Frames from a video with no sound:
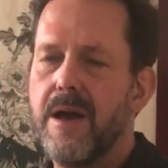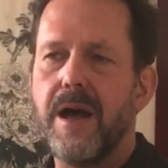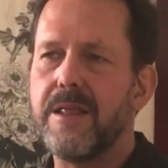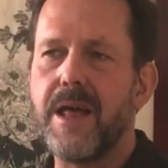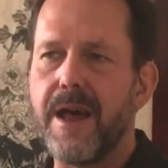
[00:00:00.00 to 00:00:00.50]

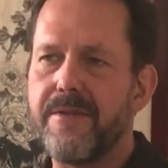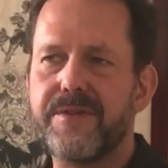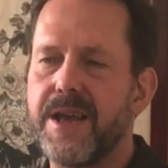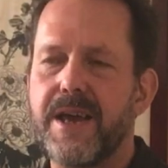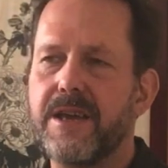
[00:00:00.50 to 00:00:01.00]
A lot
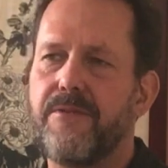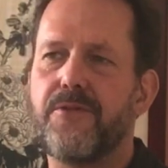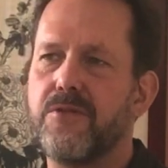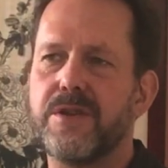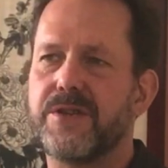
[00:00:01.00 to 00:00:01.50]
of tangy,
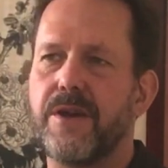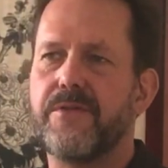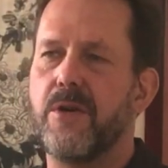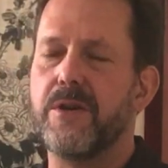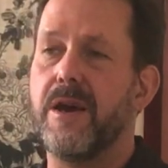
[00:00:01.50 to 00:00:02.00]
fruity
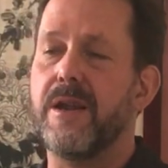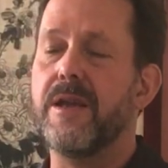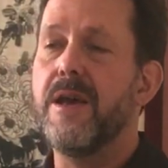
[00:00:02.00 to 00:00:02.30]
stuff going on.